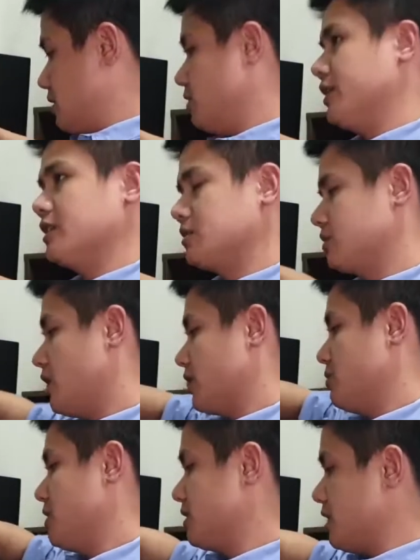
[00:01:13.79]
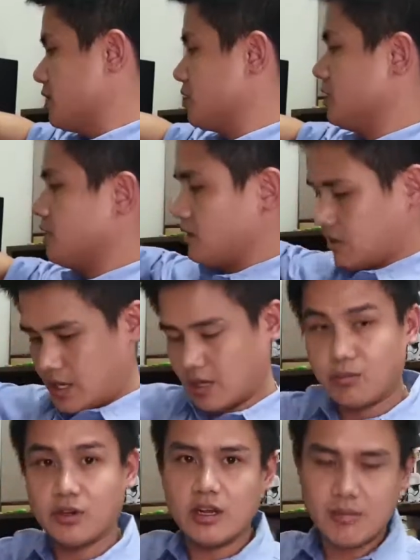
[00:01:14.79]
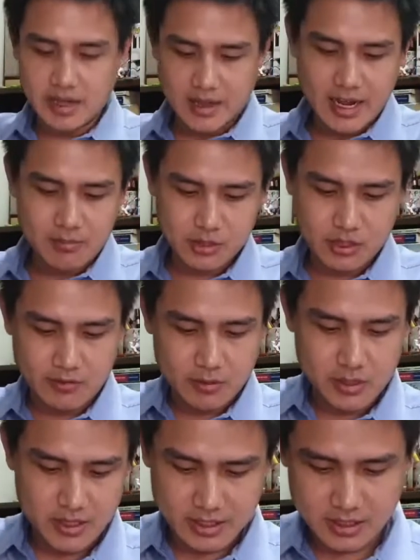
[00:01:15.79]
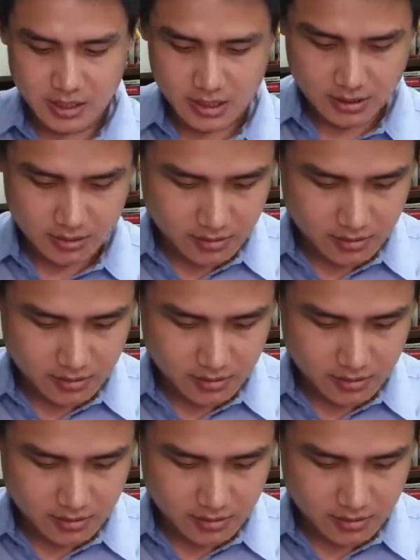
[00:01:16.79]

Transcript: you get some documentation. I'll put it on my lap so everybody can see.